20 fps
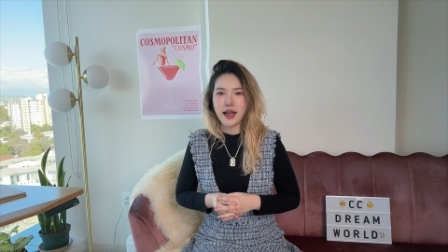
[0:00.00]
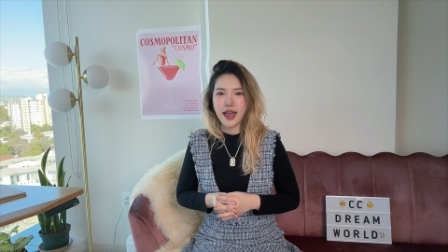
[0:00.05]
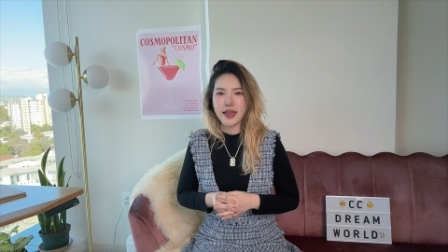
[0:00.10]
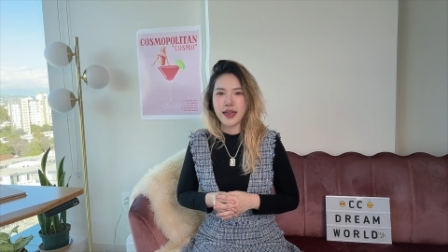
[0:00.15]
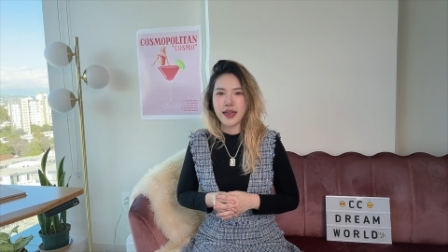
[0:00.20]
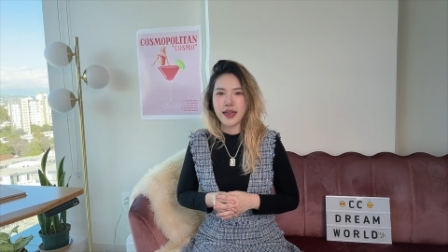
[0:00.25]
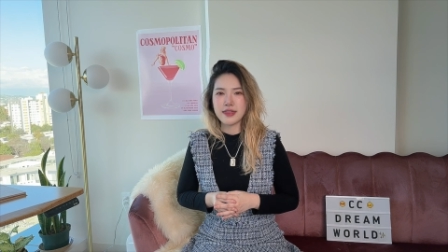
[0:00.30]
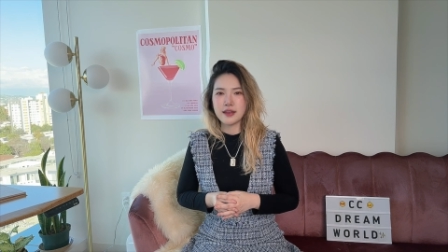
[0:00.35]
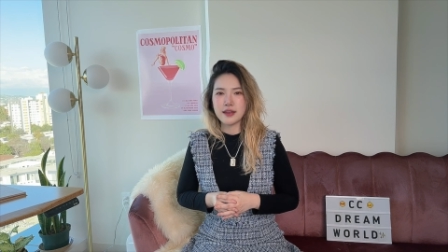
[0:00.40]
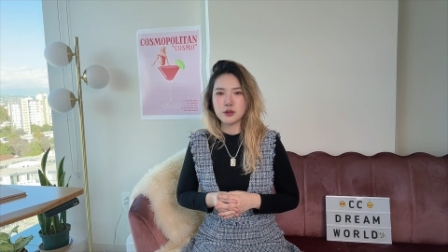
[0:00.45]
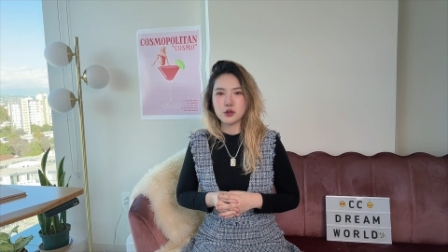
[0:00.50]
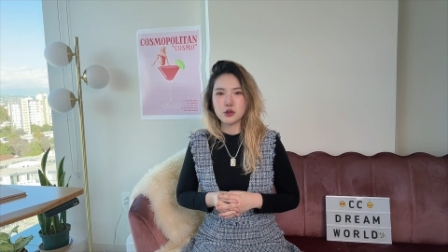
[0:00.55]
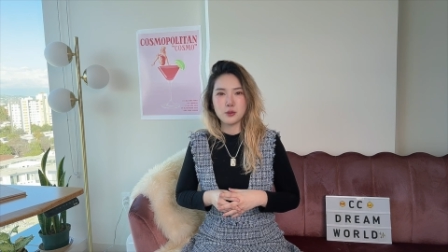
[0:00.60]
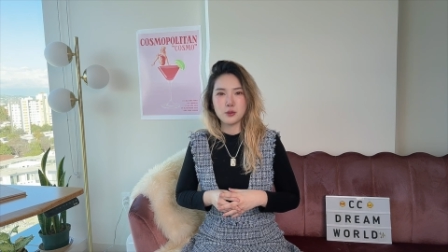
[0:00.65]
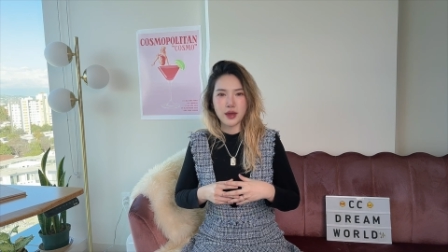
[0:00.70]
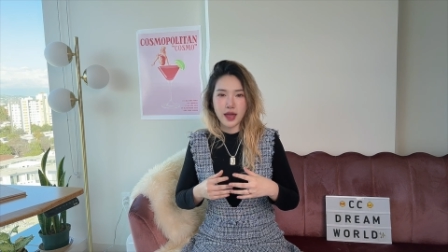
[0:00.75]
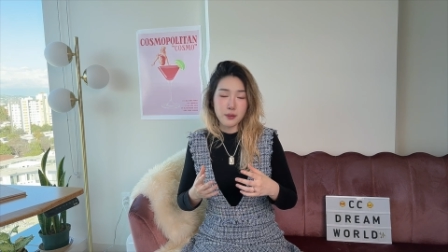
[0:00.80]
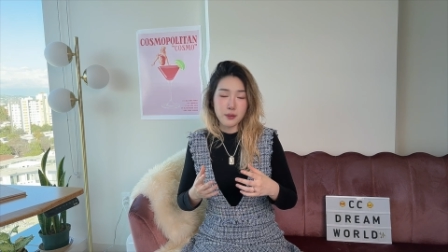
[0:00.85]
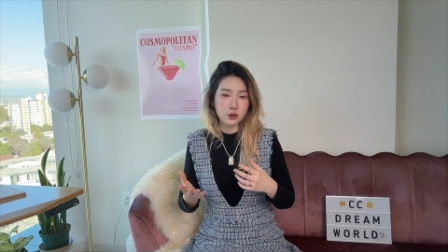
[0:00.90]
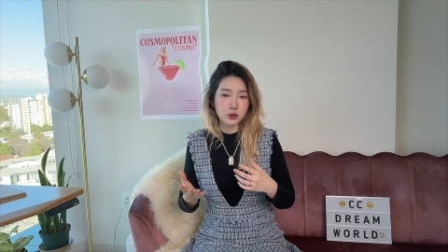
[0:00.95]
and then to
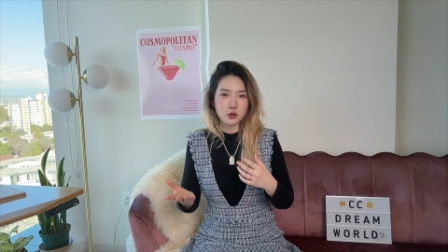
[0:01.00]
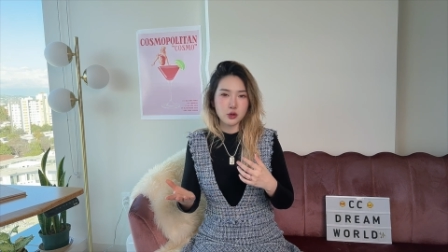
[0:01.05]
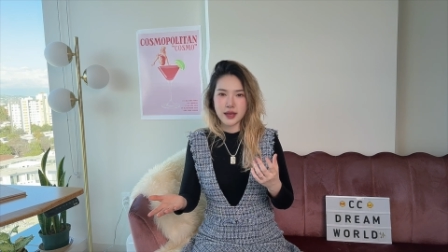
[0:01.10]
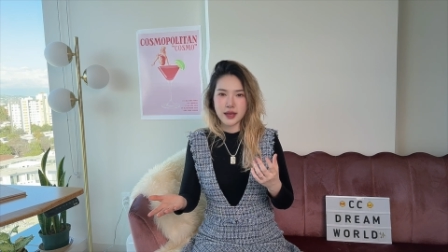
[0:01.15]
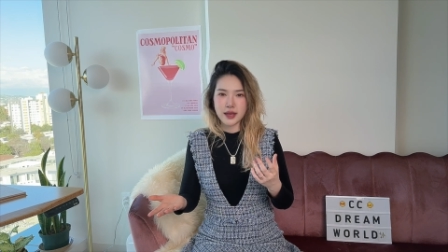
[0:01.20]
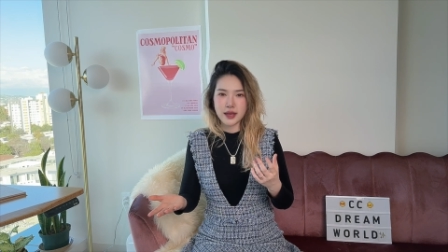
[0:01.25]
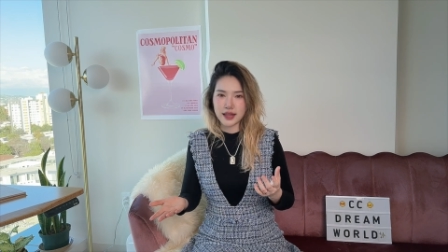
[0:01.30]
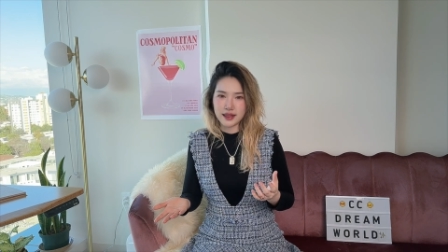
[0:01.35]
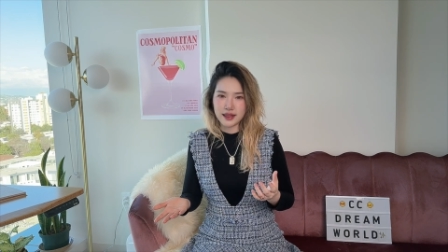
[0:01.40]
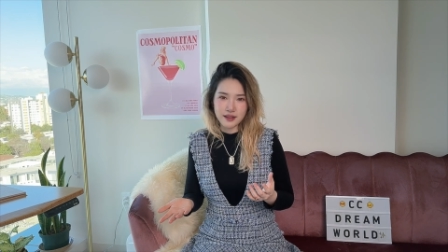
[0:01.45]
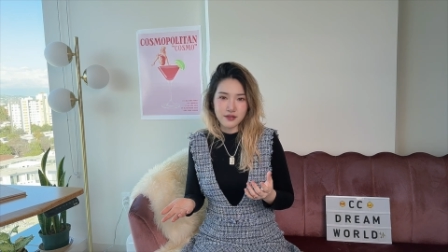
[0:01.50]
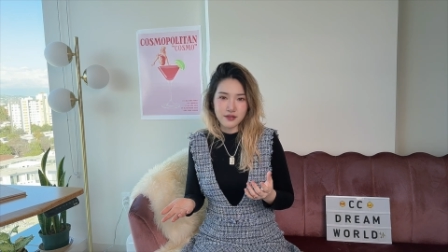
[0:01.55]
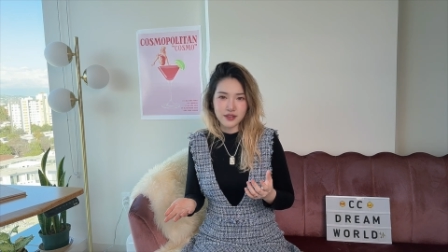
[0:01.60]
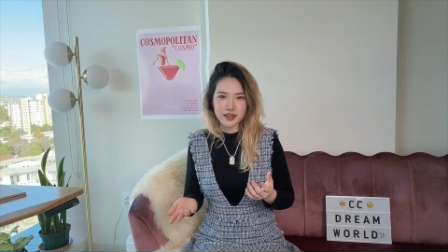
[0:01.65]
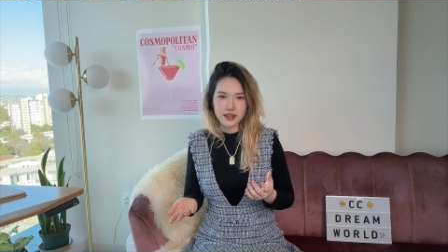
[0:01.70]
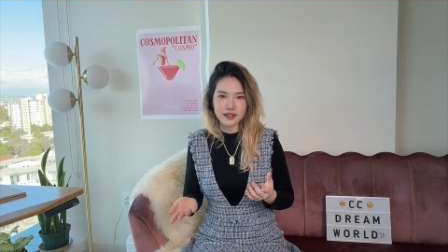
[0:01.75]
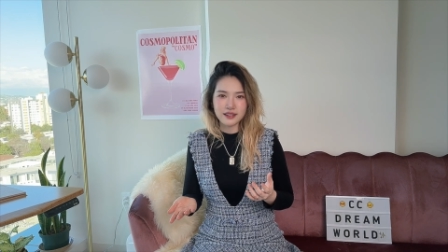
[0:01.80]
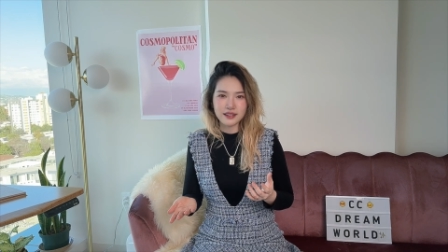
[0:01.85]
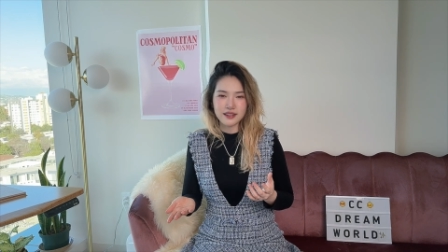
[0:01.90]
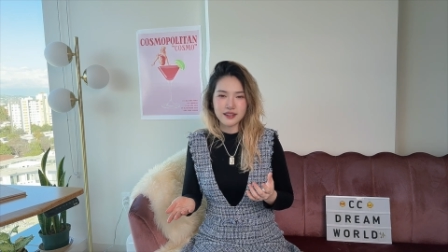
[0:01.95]
be able to make a
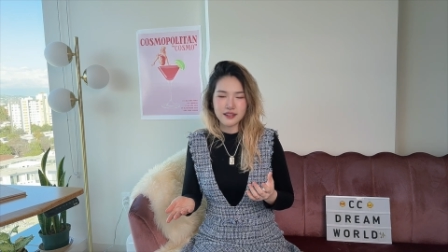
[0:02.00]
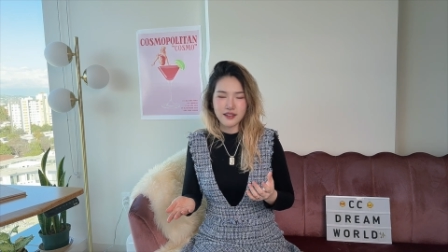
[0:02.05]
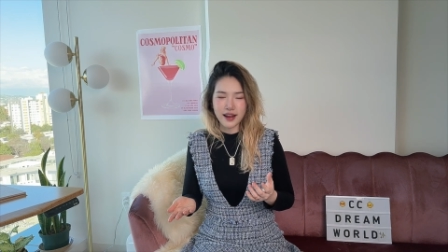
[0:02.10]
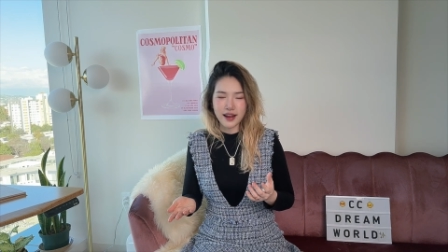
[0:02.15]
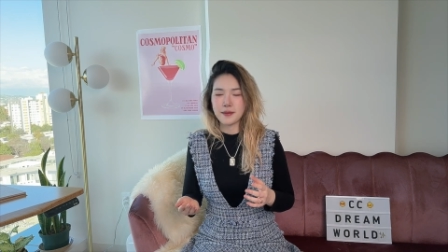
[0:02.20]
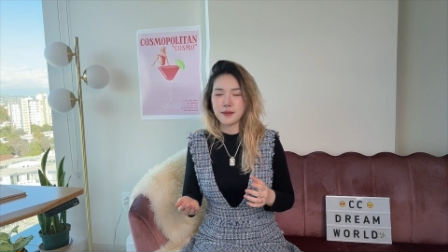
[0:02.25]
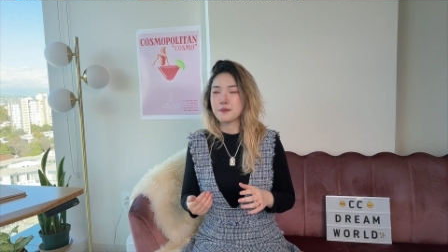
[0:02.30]
living, right?